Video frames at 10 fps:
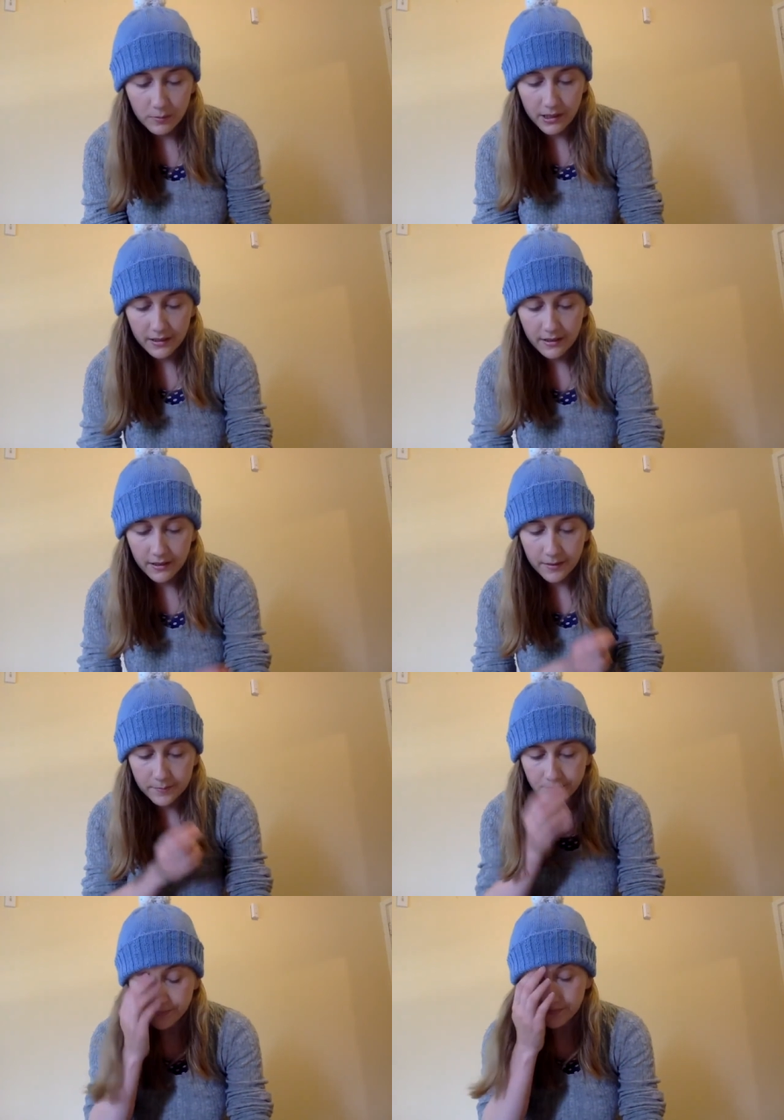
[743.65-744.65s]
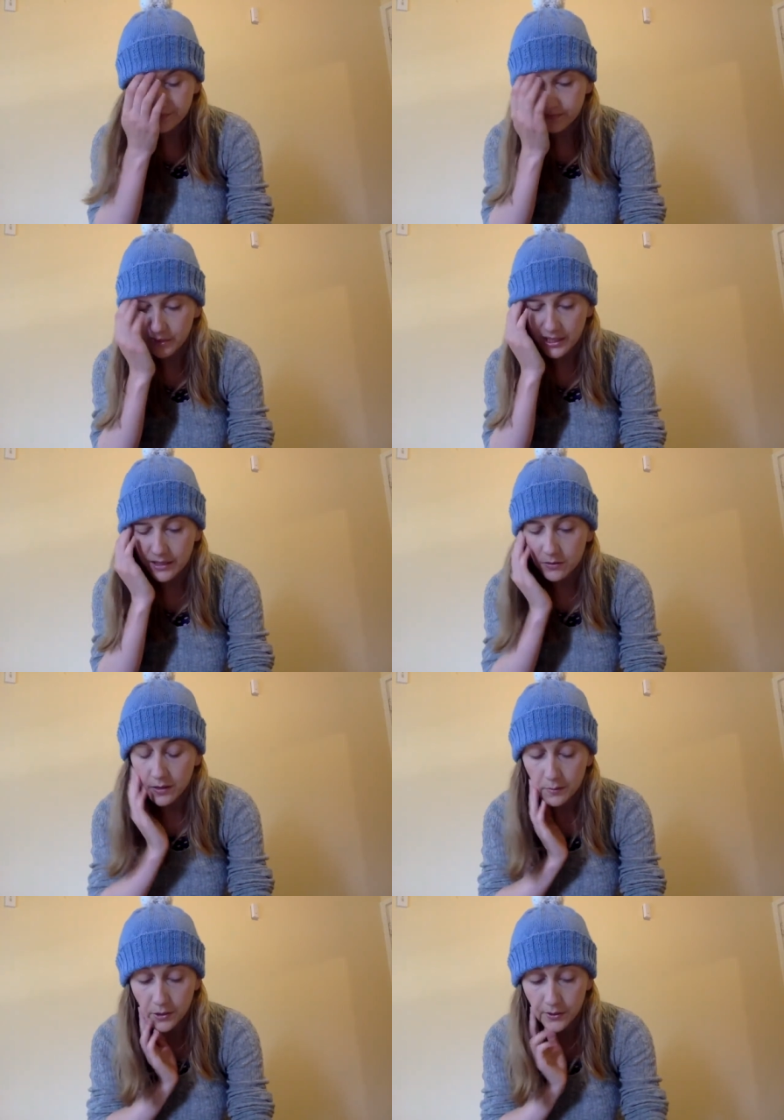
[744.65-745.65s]
But um, but that's what
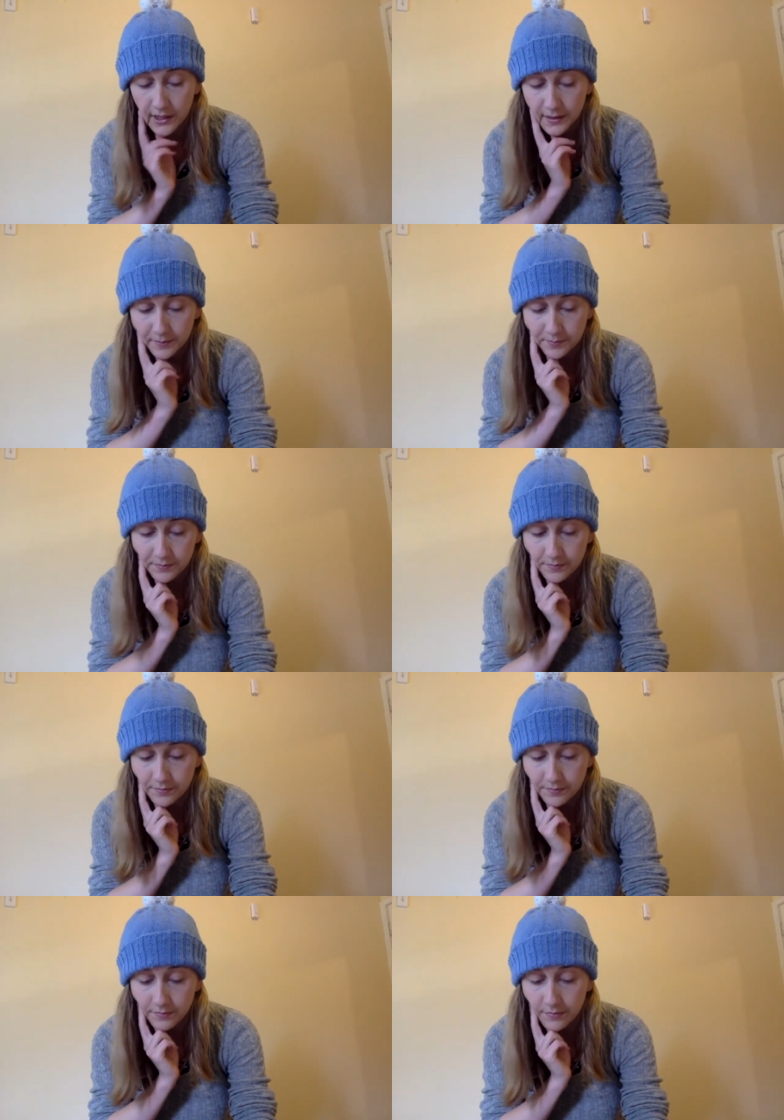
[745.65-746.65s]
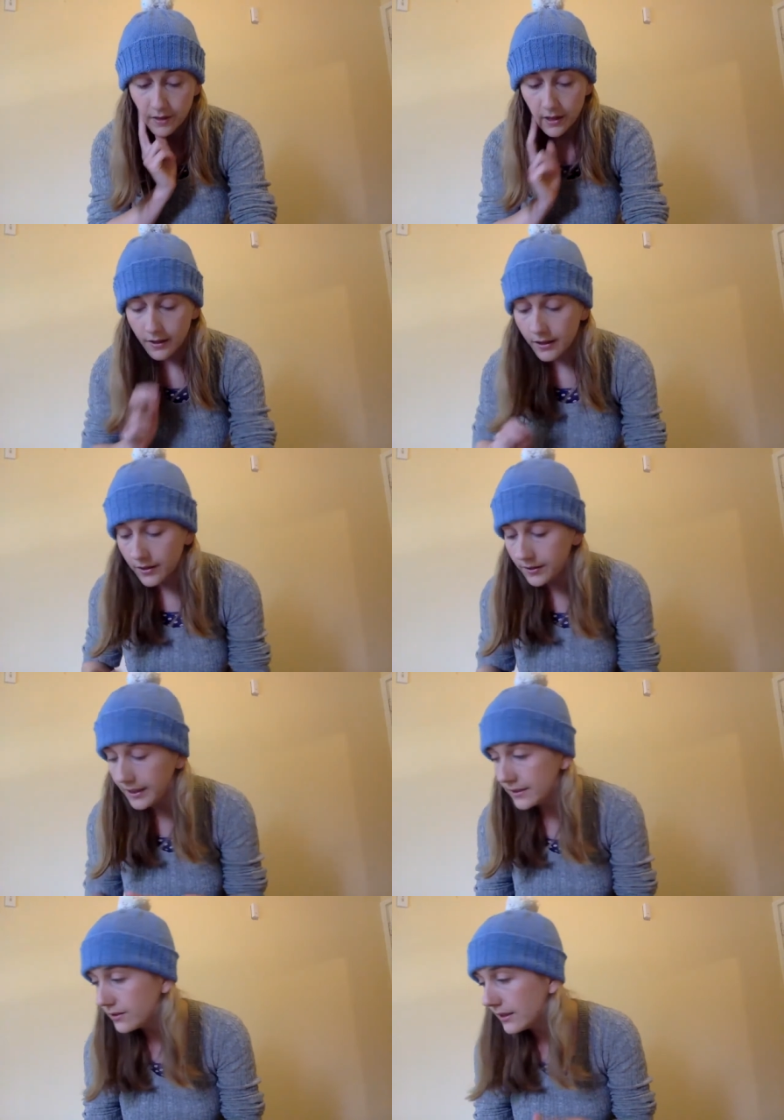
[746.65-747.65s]
I'm doing.
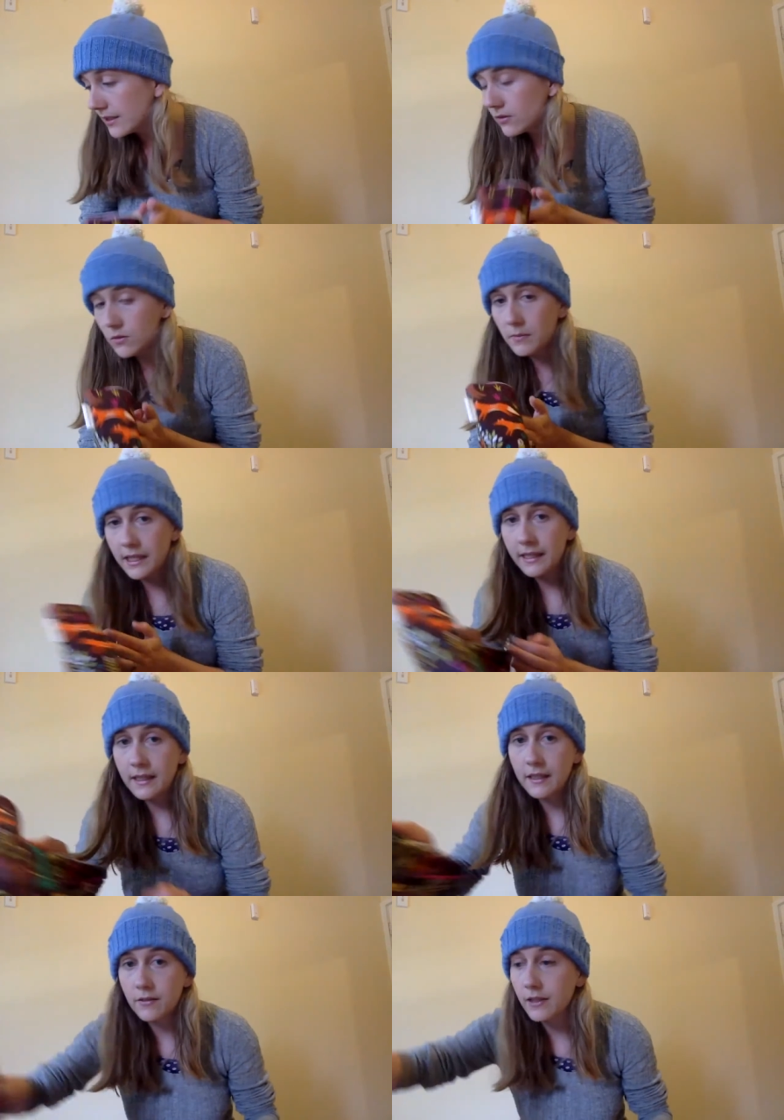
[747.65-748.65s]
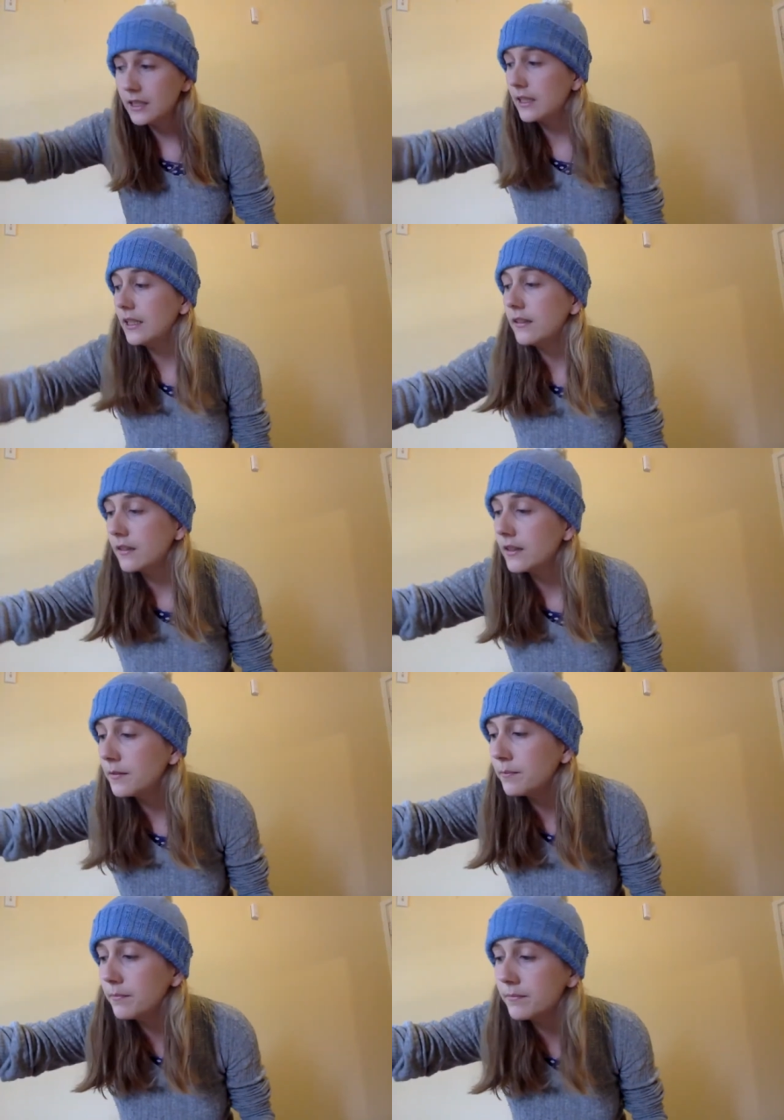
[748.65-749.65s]
Okay, so that's all my knitting really.
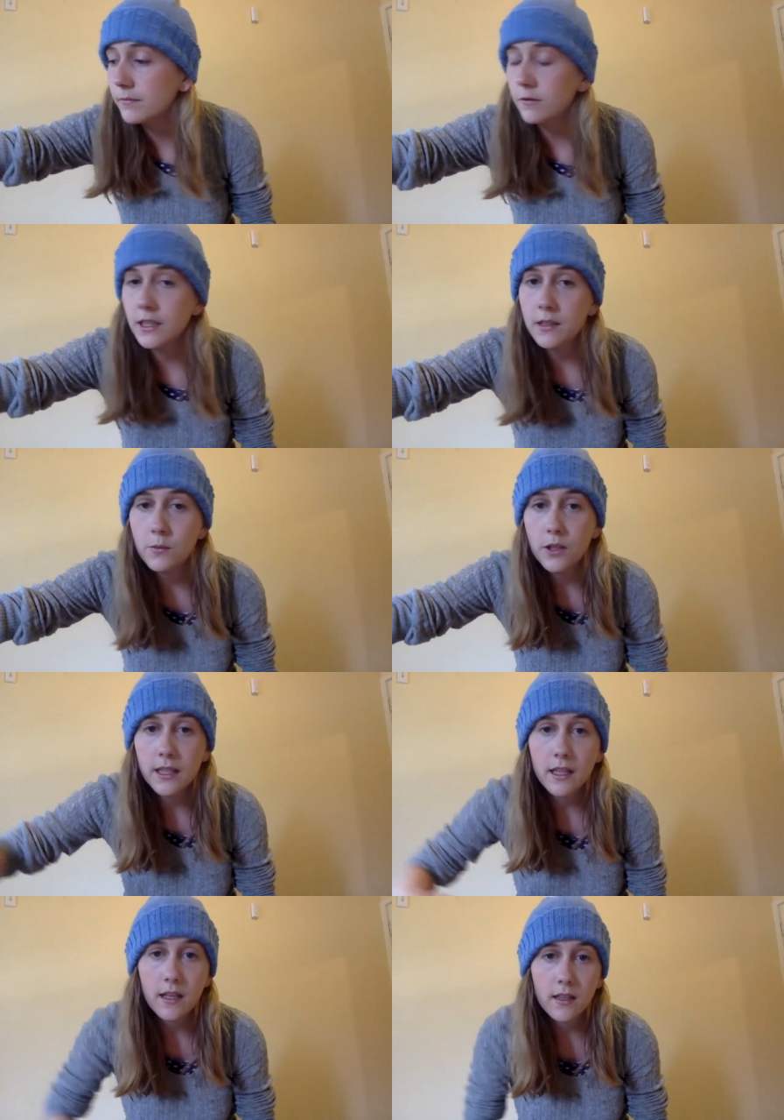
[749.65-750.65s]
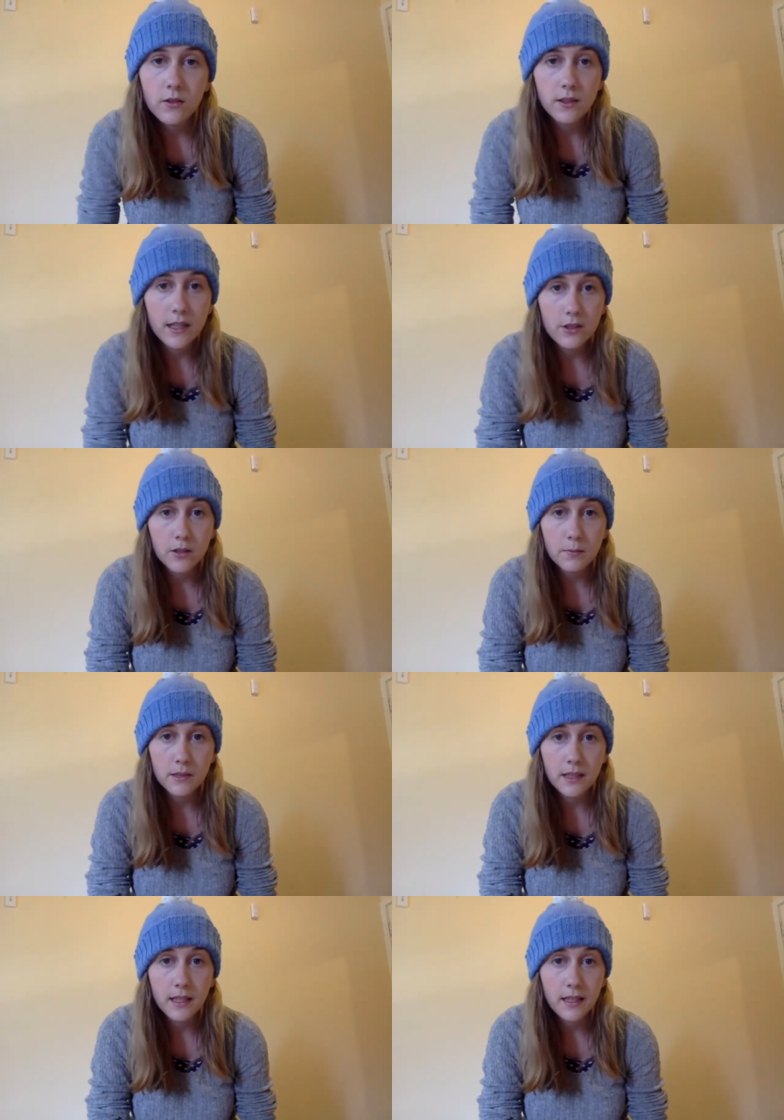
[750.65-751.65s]
I'm really working hard on that
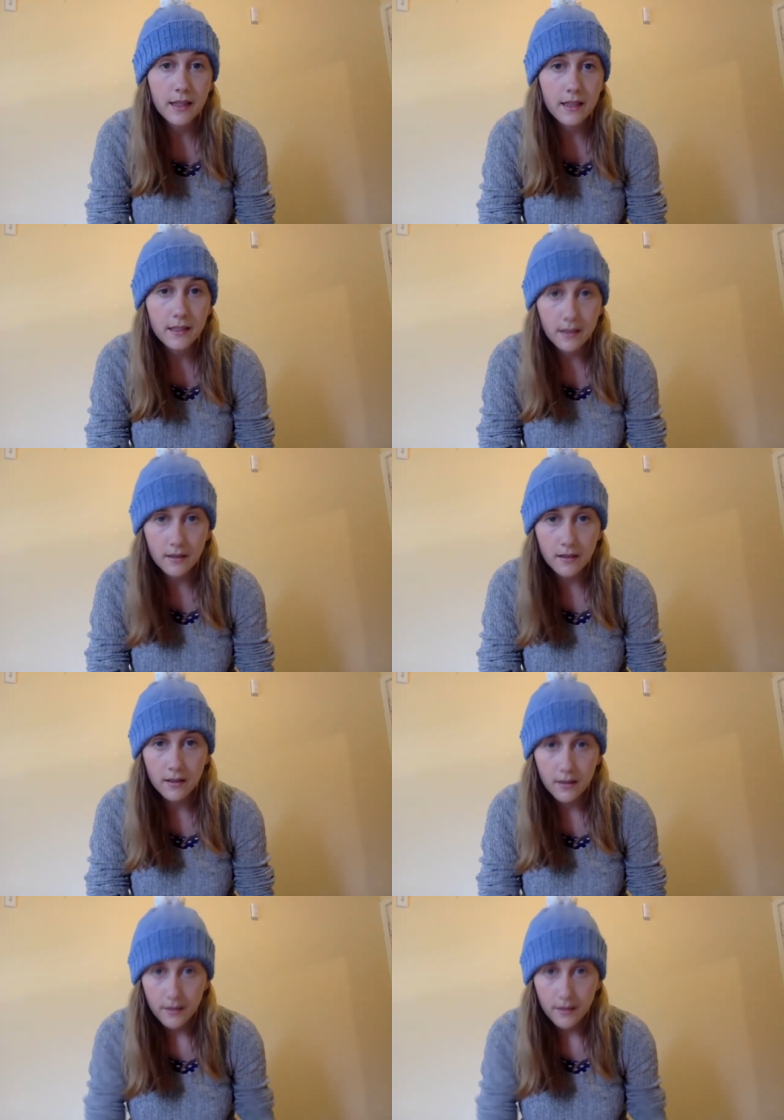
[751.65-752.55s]
jumper to get that done.